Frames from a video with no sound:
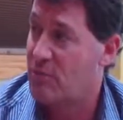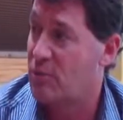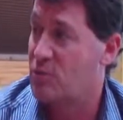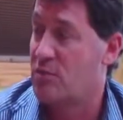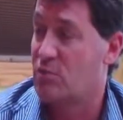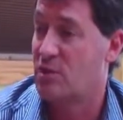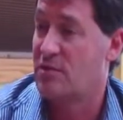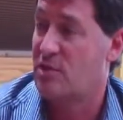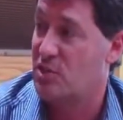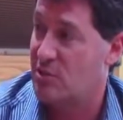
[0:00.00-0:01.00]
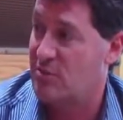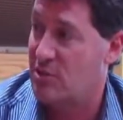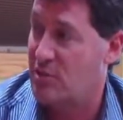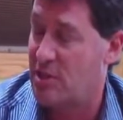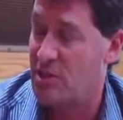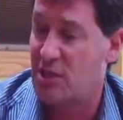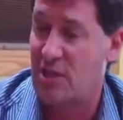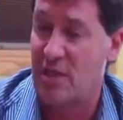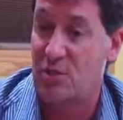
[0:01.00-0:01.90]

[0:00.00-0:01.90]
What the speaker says: Prince William Trails and Streams Coalition,